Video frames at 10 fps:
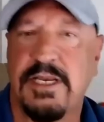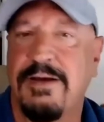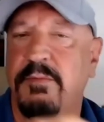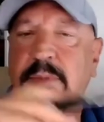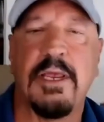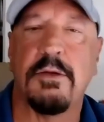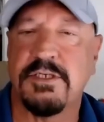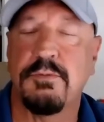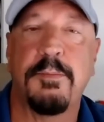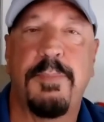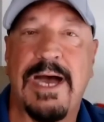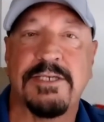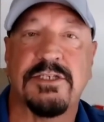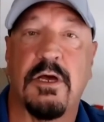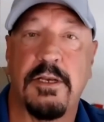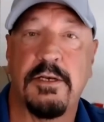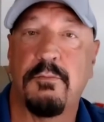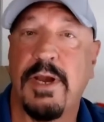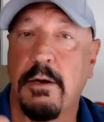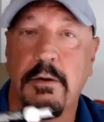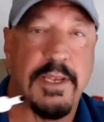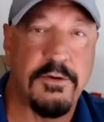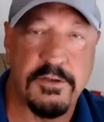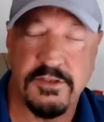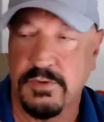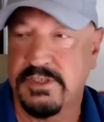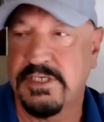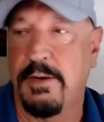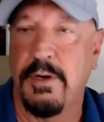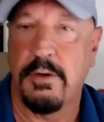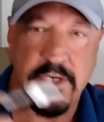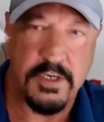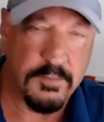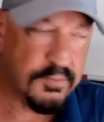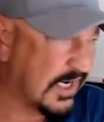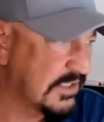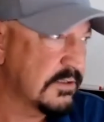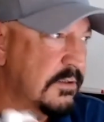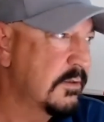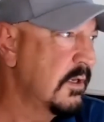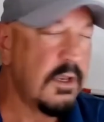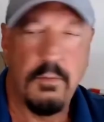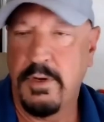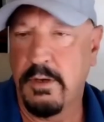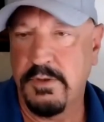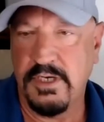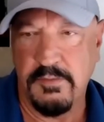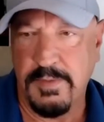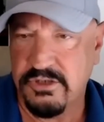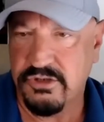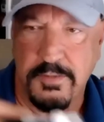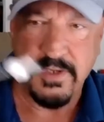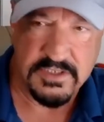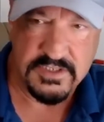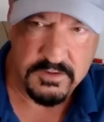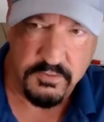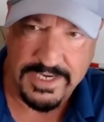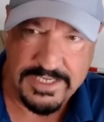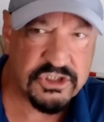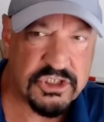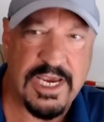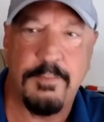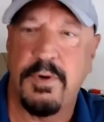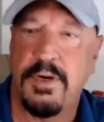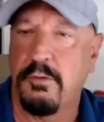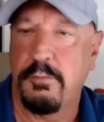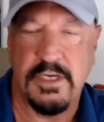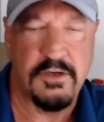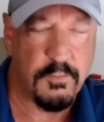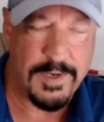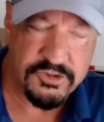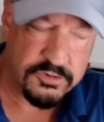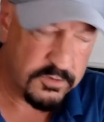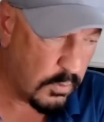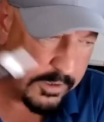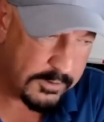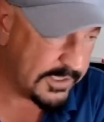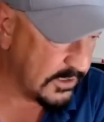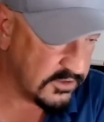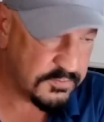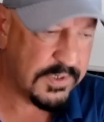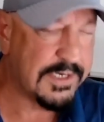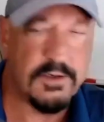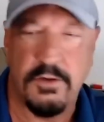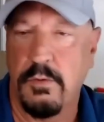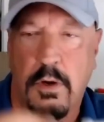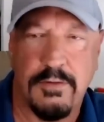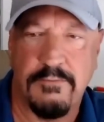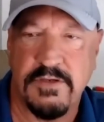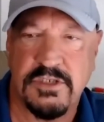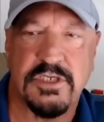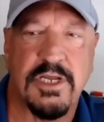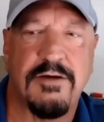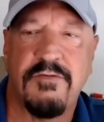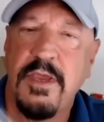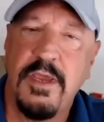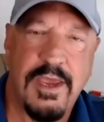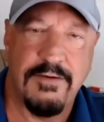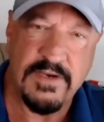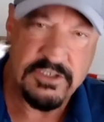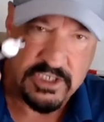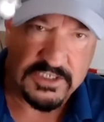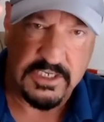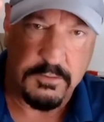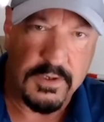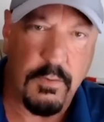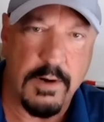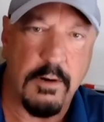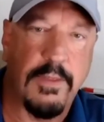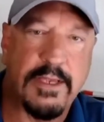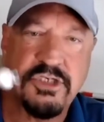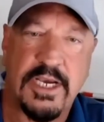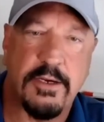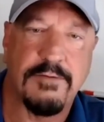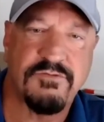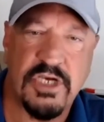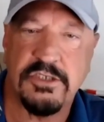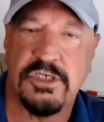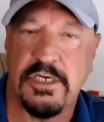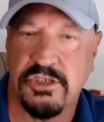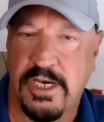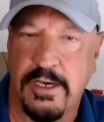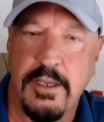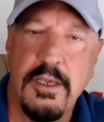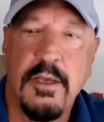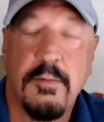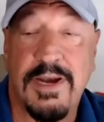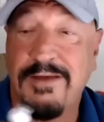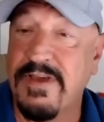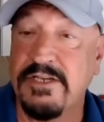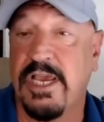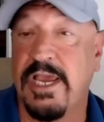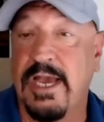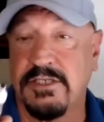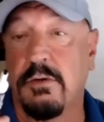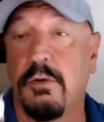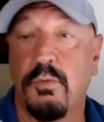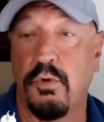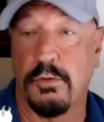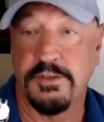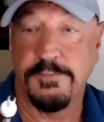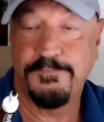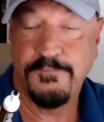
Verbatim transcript: that everybody else would pass on. regular lenders would say, we don't need an appraisal. We don't need to make sure everything's in great shape. We don't need to make sure the water heater is brand new, all of this stuff. FHA is going to require all that. Check it off, check, check, check. But FHA has their own rules.